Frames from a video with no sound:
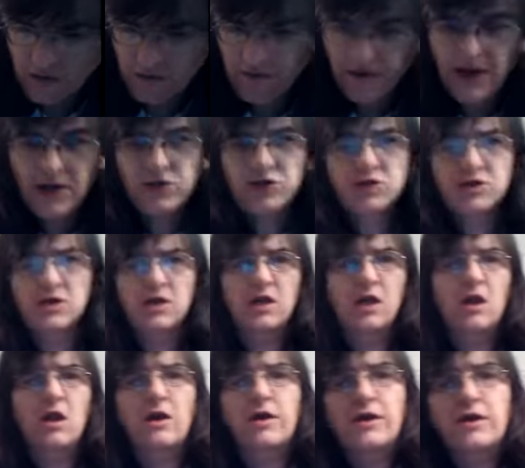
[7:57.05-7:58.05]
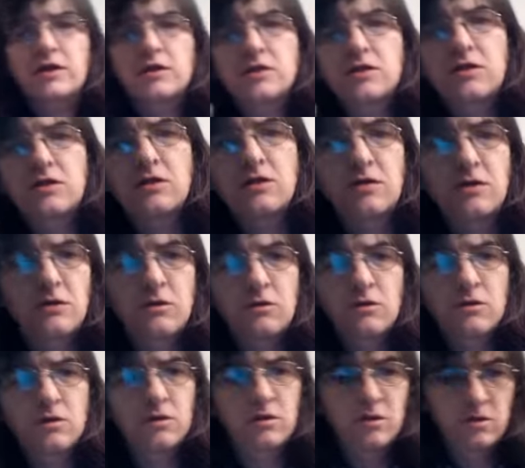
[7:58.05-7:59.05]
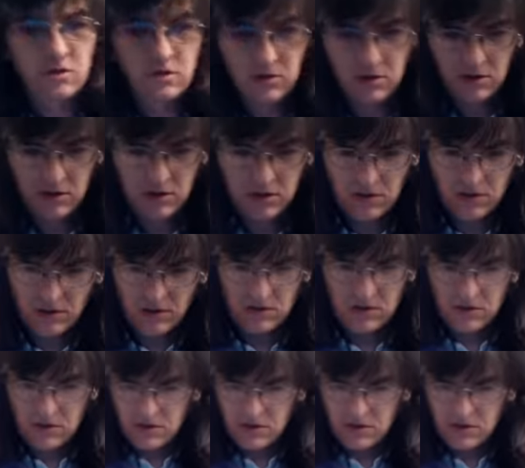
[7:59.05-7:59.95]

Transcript: do is, rather than have my army led